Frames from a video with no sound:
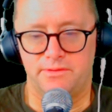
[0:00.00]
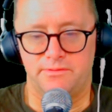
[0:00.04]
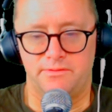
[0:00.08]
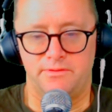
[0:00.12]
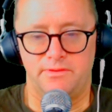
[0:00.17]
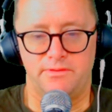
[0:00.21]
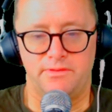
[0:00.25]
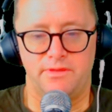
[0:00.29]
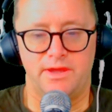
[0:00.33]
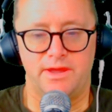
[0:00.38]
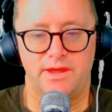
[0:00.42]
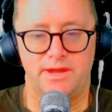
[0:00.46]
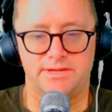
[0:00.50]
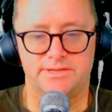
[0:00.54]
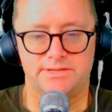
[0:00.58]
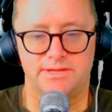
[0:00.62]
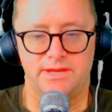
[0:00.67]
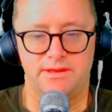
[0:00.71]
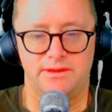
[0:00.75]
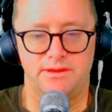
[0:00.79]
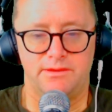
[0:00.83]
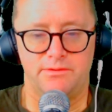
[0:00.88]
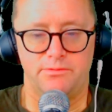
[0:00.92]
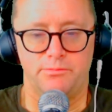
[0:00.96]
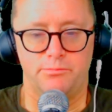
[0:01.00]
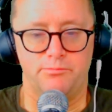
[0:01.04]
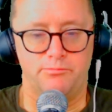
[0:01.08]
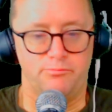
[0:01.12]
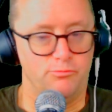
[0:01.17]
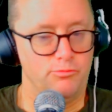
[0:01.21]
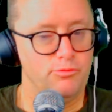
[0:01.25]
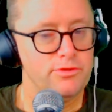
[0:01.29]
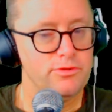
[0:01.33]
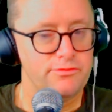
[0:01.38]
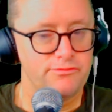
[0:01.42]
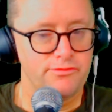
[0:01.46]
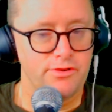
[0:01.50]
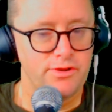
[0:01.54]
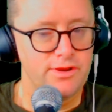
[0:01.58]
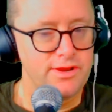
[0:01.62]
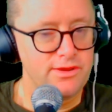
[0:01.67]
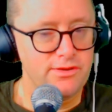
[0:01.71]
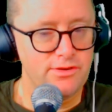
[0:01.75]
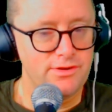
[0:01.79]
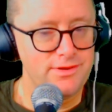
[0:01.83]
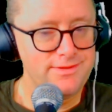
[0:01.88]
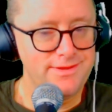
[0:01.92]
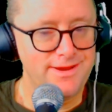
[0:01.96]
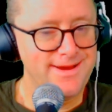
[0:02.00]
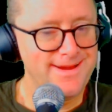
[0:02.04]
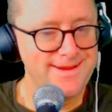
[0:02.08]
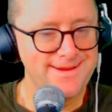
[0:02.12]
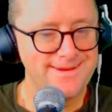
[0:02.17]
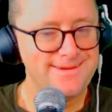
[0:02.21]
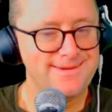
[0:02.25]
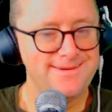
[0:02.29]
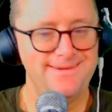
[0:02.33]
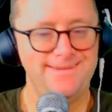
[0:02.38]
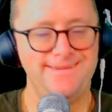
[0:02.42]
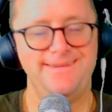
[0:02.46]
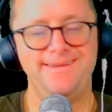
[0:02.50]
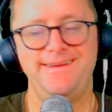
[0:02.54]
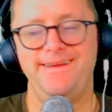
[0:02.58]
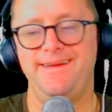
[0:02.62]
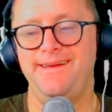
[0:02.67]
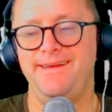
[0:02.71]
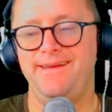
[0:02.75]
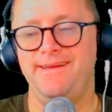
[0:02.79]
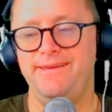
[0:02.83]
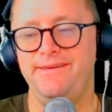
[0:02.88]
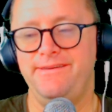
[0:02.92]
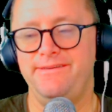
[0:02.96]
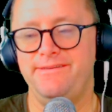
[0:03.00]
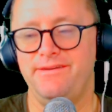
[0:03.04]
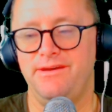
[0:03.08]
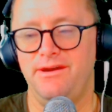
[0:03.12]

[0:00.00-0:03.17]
like I said, it would have already gone higher. And